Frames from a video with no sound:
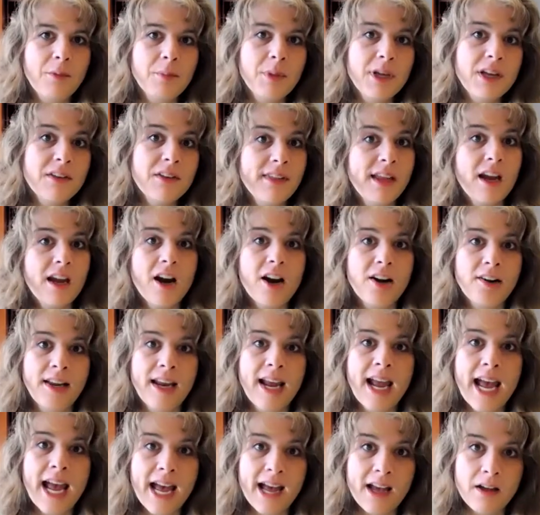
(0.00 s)
If they already
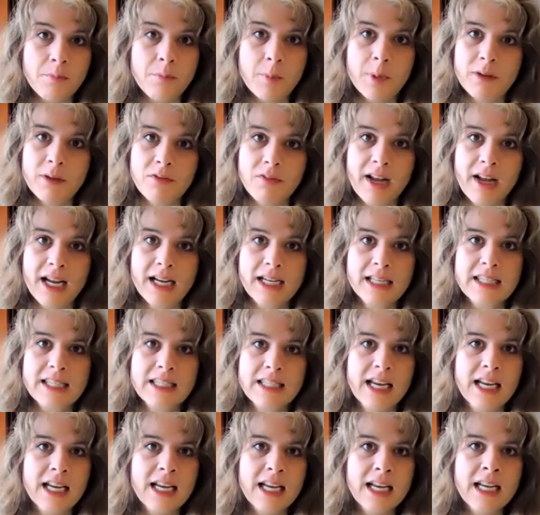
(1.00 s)
have been
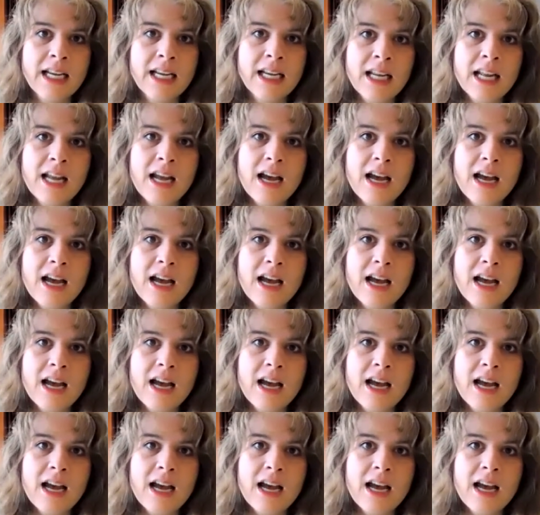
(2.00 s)
vaccinated,